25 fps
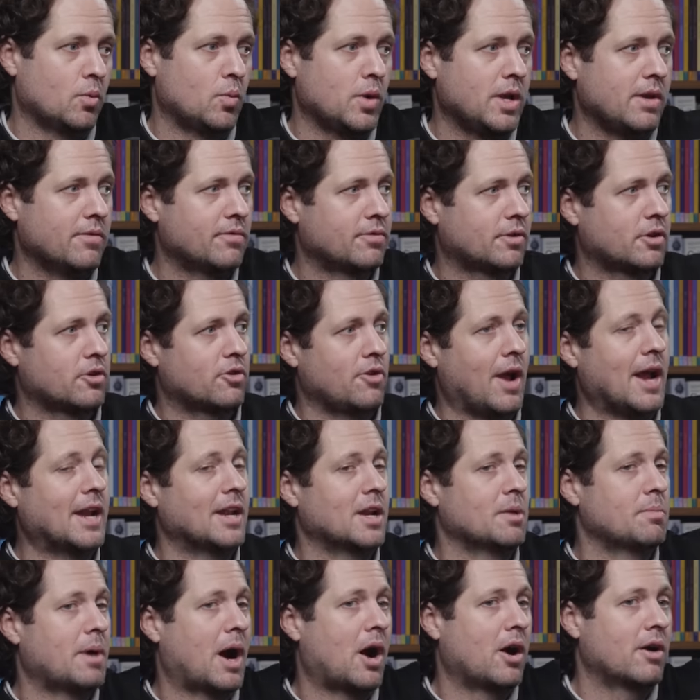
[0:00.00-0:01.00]
we've
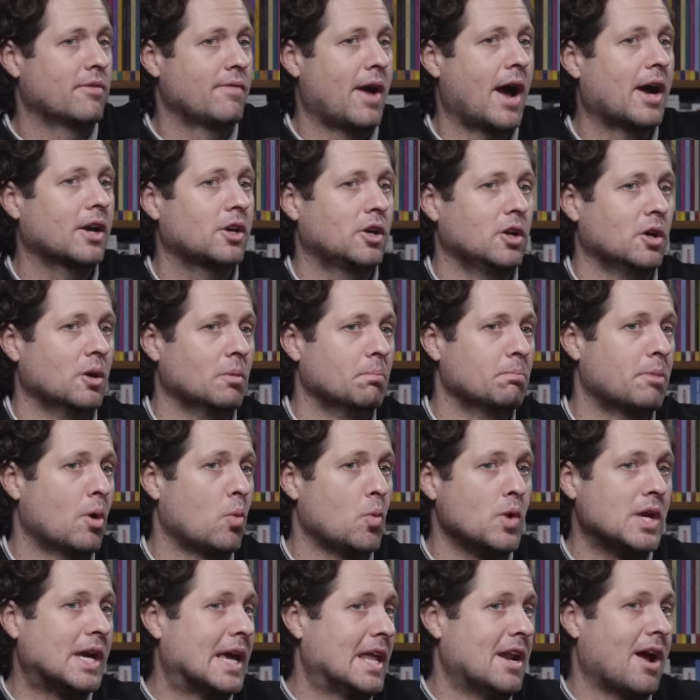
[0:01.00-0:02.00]
created a power vacuum, but
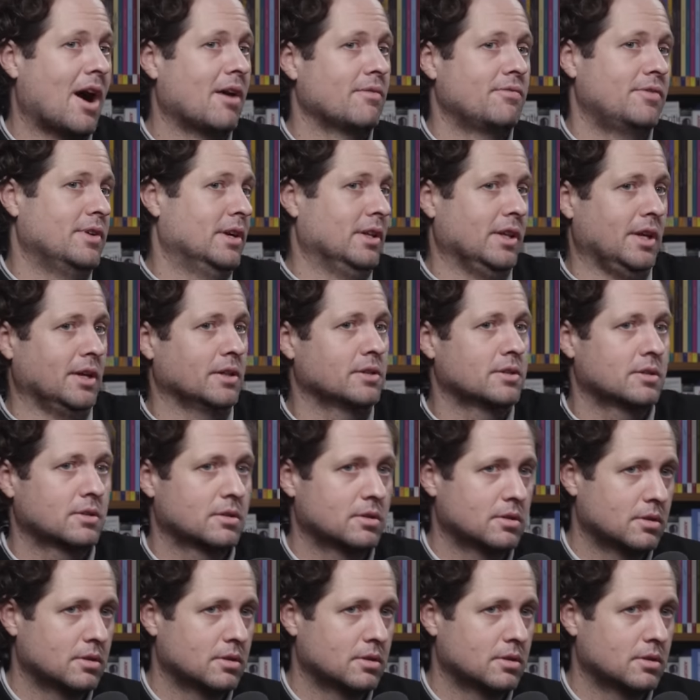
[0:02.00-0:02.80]
we cannot fill it